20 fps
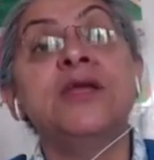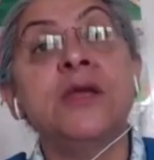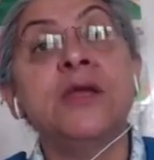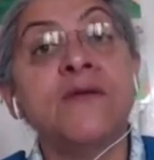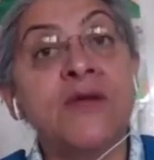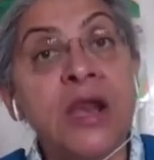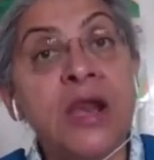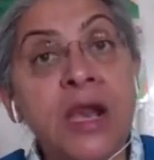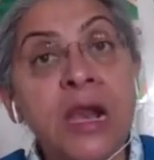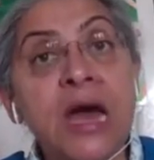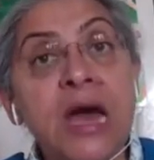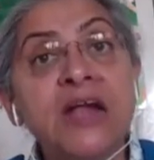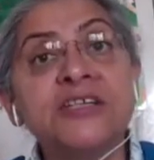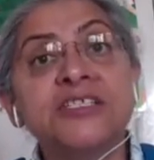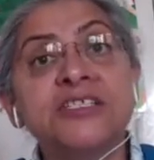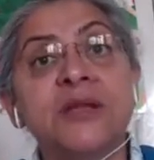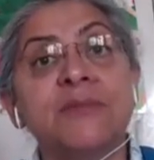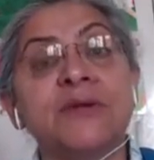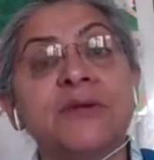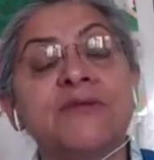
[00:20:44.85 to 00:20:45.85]
you have a
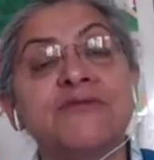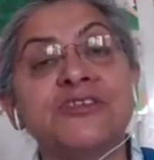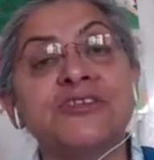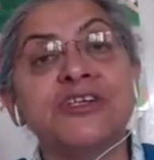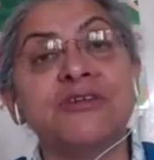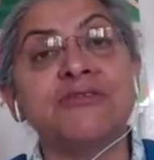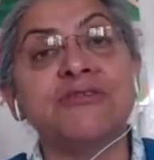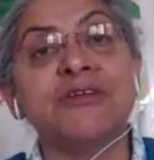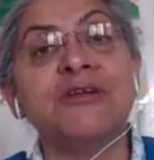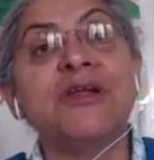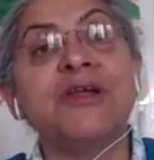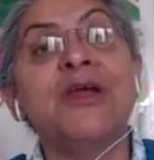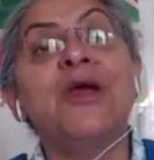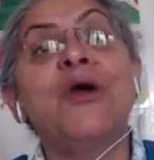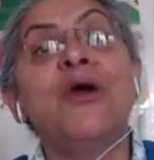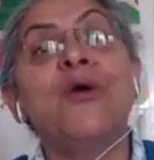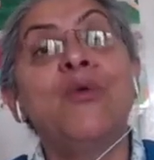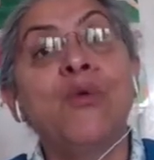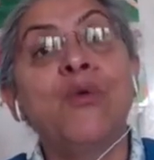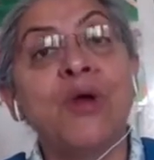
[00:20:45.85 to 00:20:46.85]
large number of children
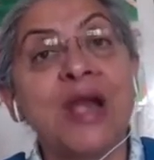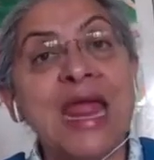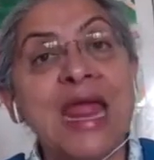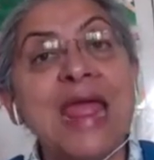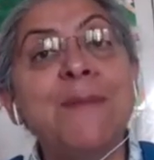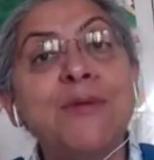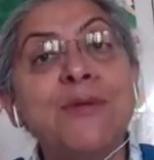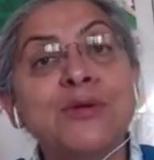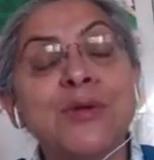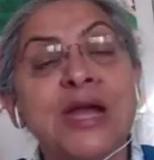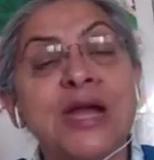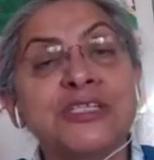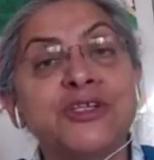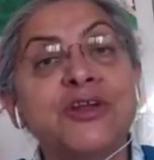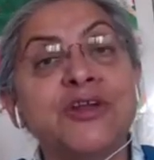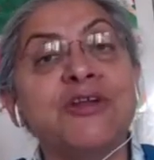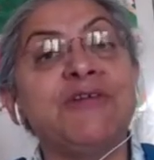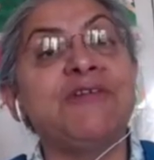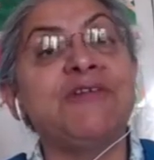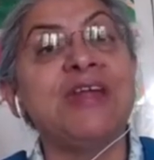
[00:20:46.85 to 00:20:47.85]
who are able to
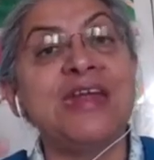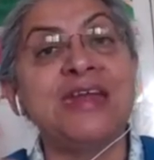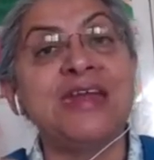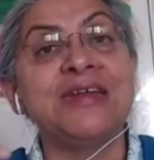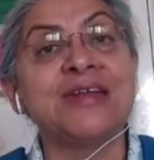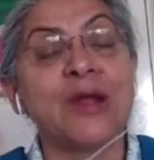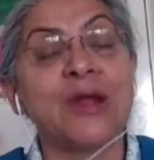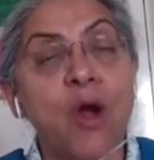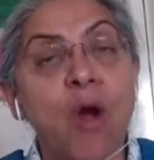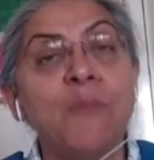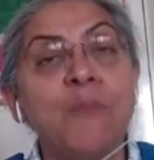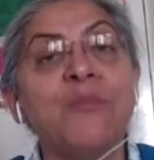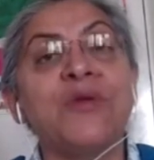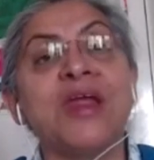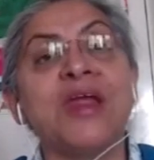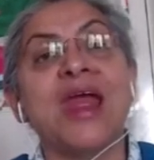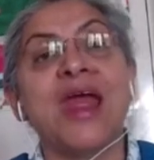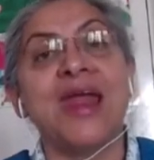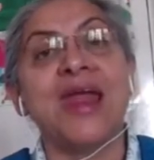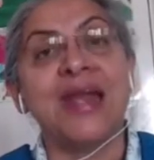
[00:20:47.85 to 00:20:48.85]
actually read,
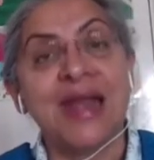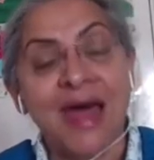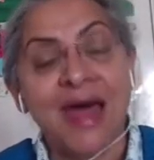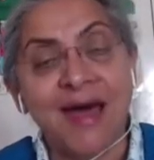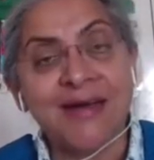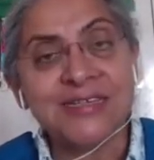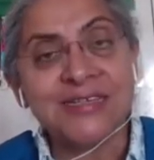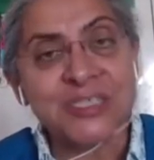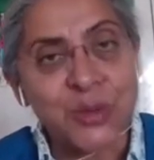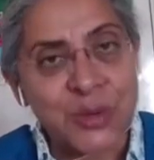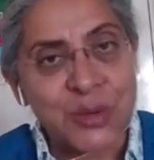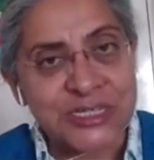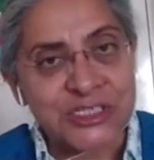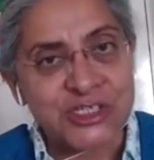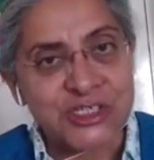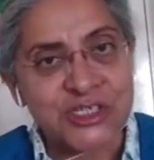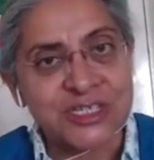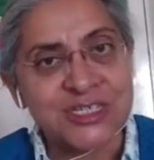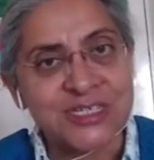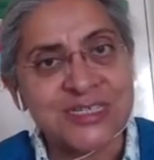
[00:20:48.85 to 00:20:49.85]
comprehend, ask
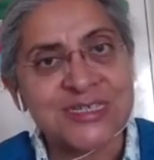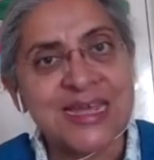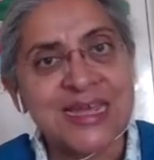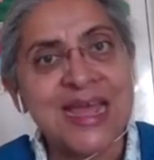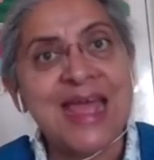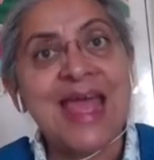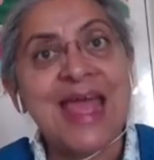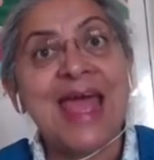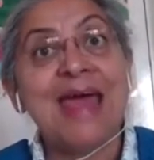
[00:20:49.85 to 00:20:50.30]
questions,